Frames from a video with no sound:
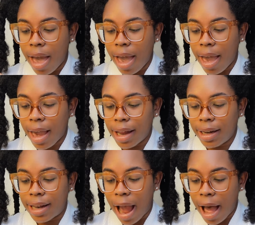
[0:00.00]
a
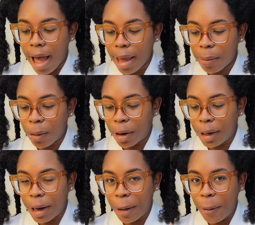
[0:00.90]
dime or
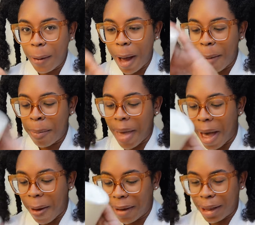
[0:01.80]
nickel
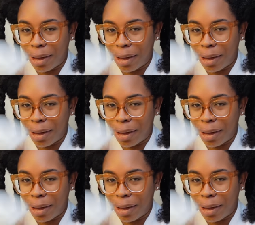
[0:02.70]
amount.